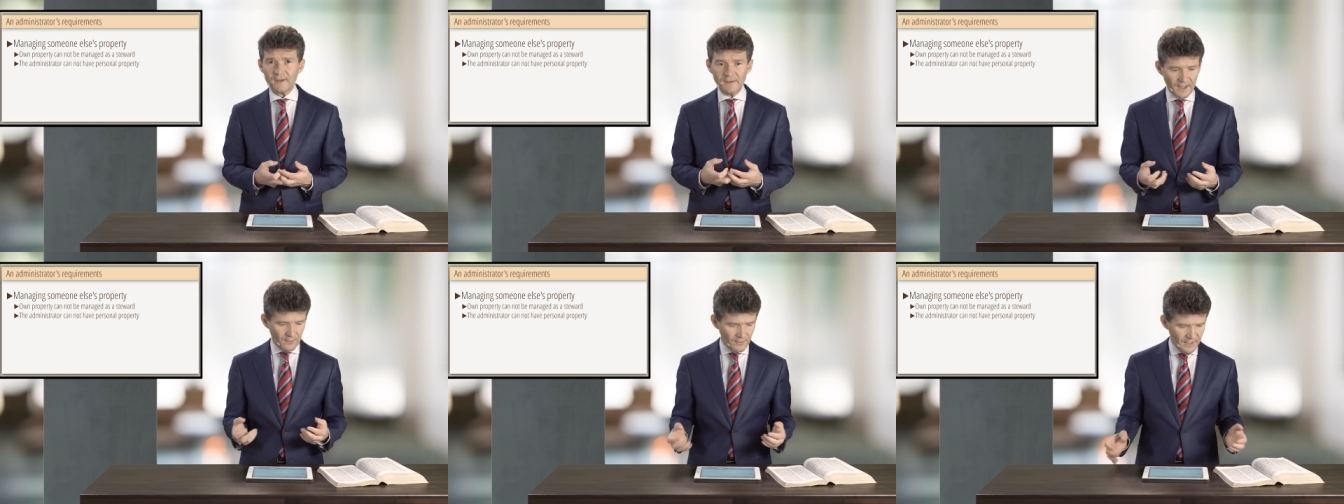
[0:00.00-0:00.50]

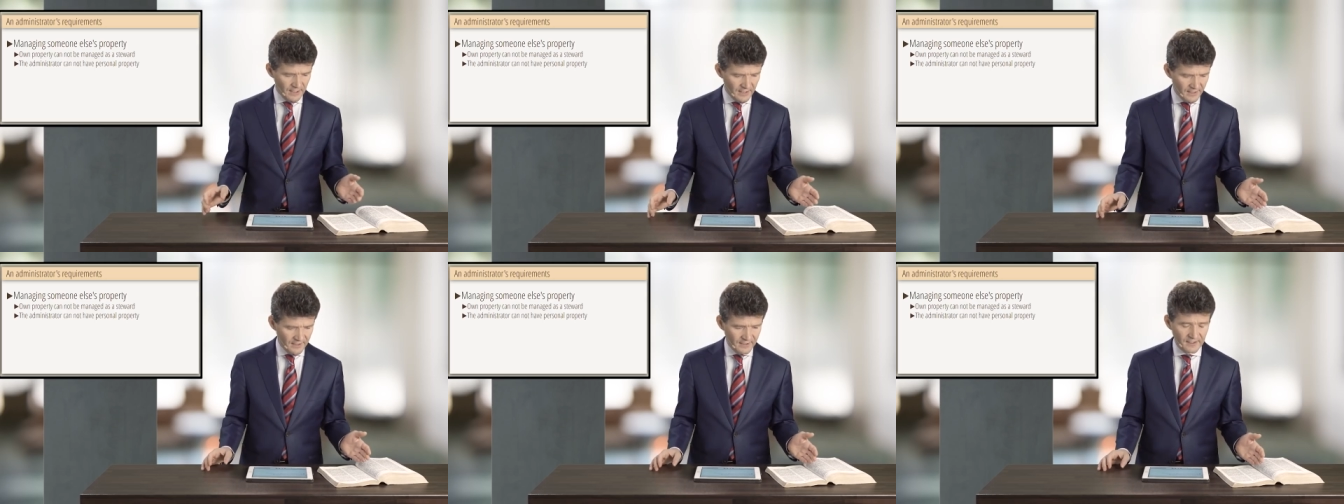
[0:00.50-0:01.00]
Now,
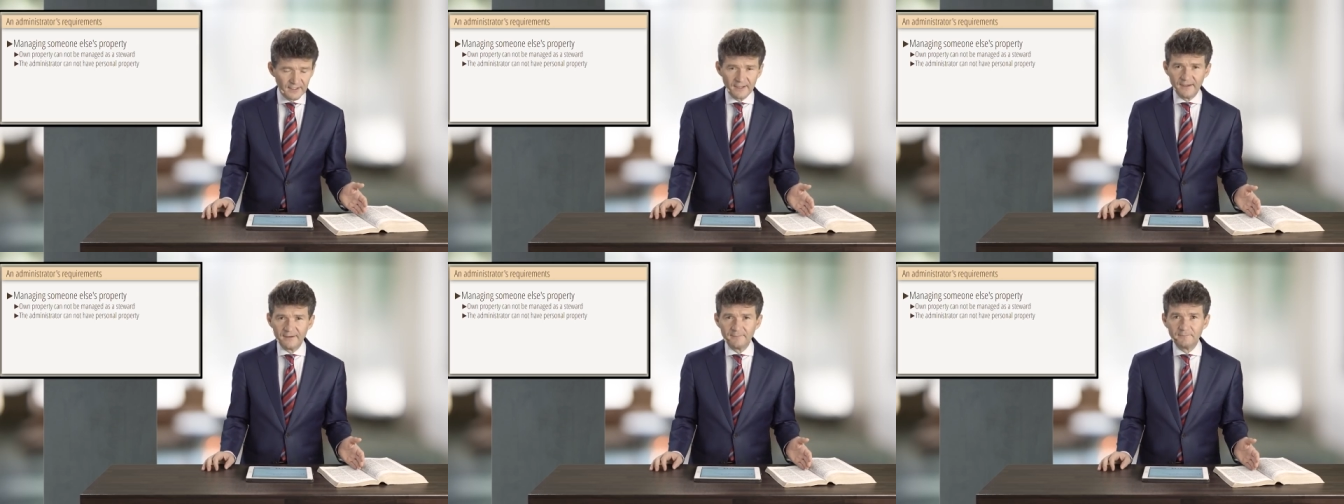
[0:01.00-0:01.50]

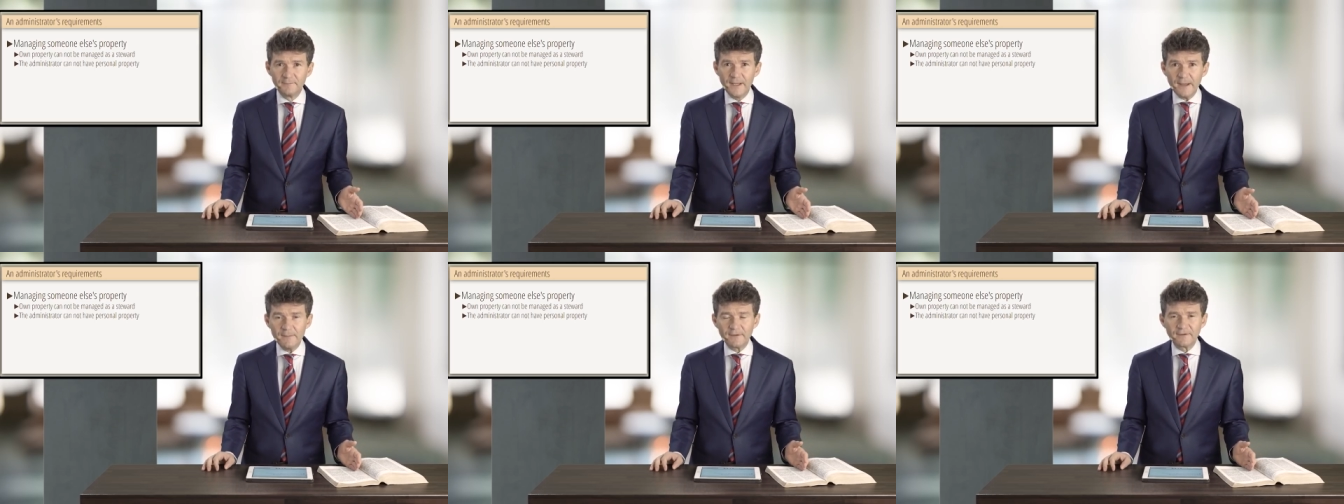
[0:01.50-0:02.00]

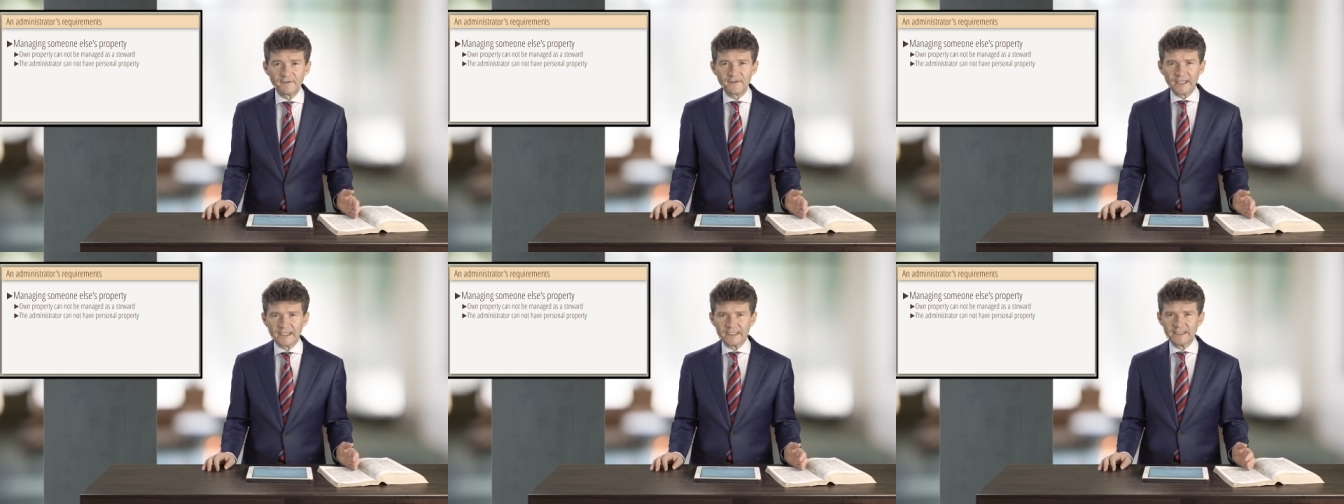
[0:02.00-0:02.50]
people
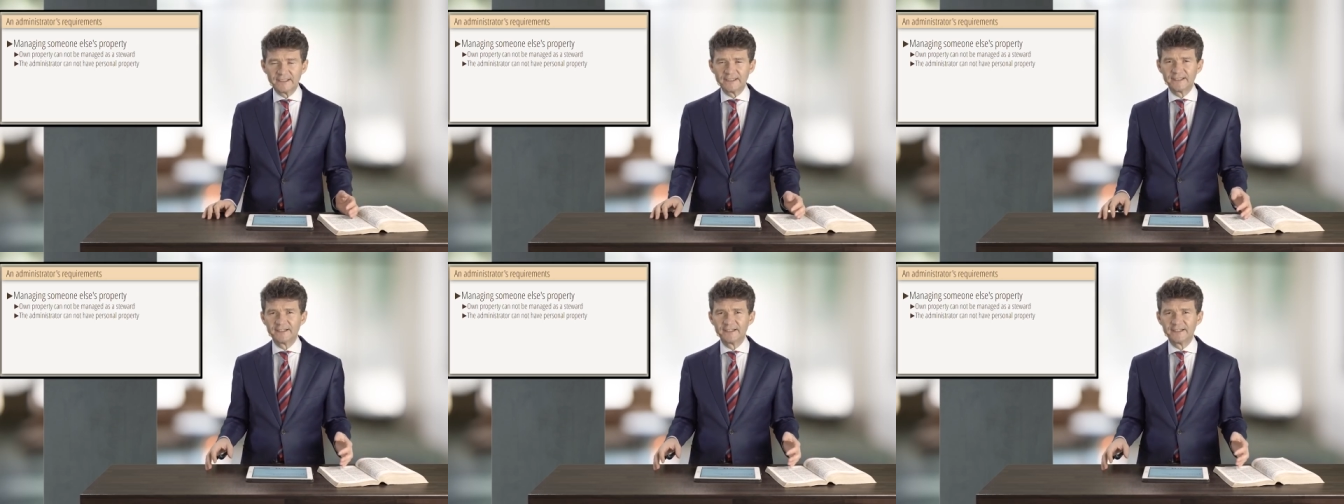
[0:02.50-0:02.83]
think,